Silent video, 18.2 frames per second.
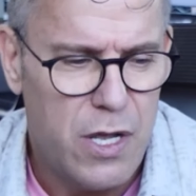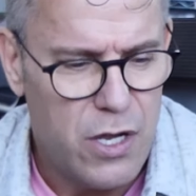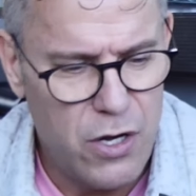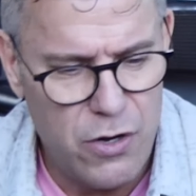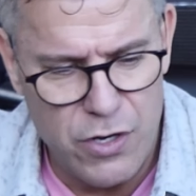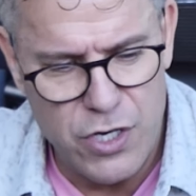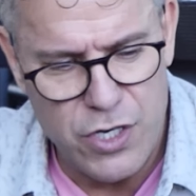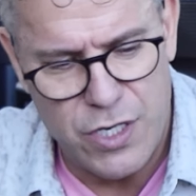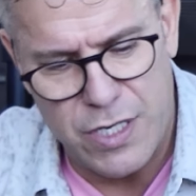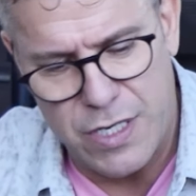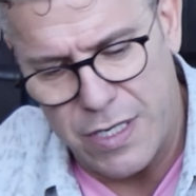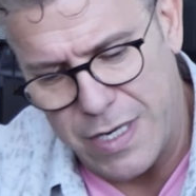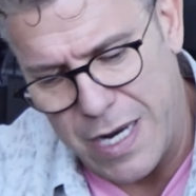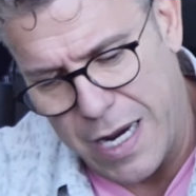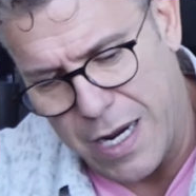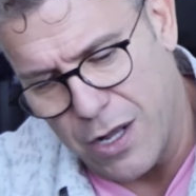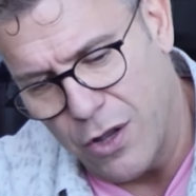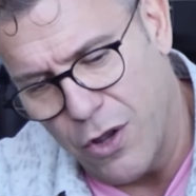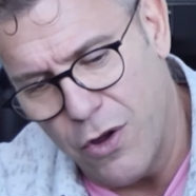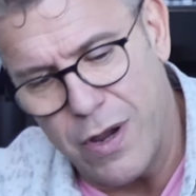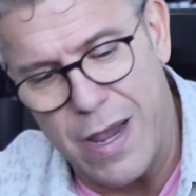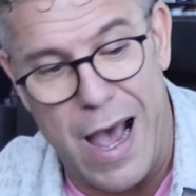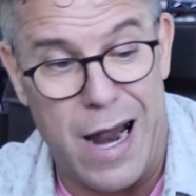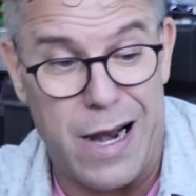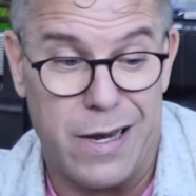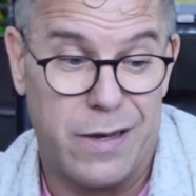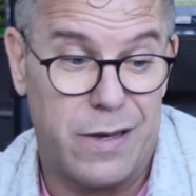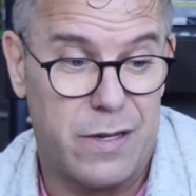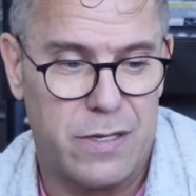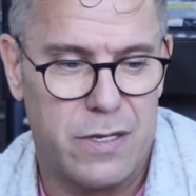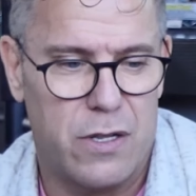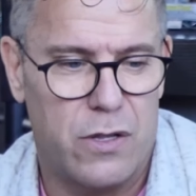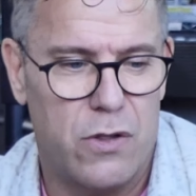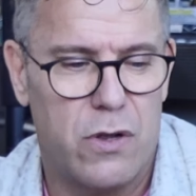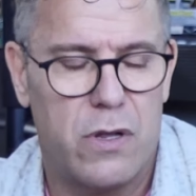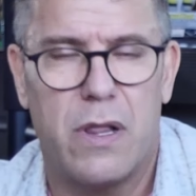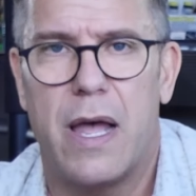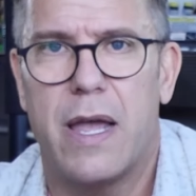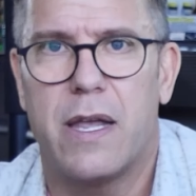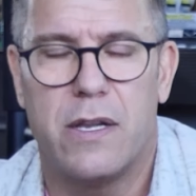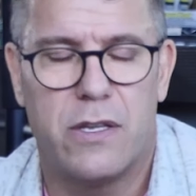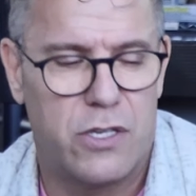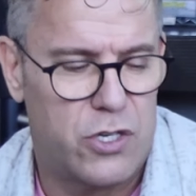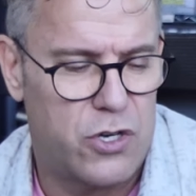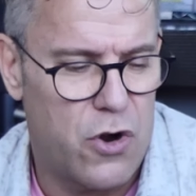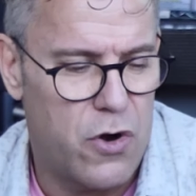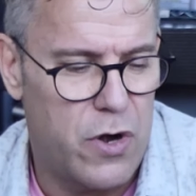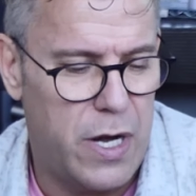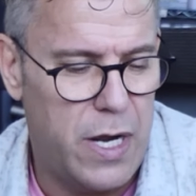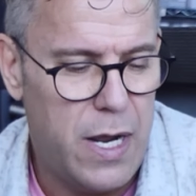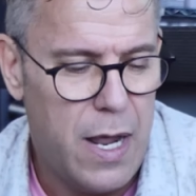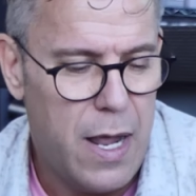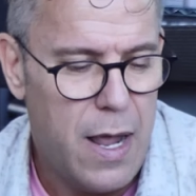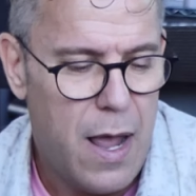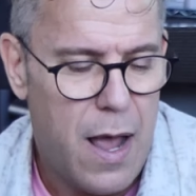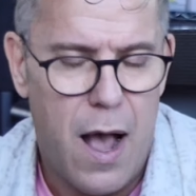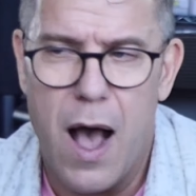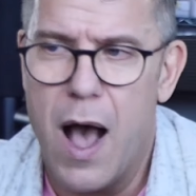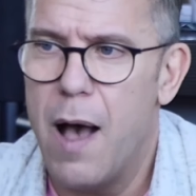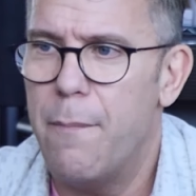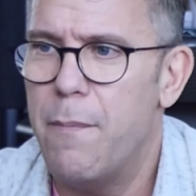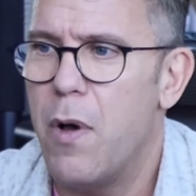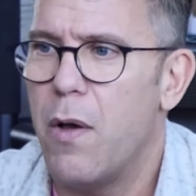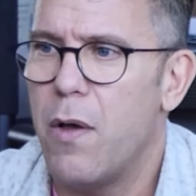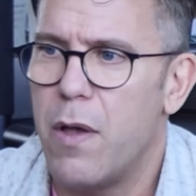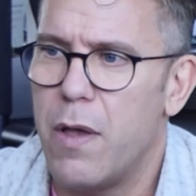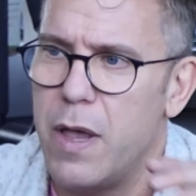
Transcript: you know you just take a look at it does it look like it's dirty um,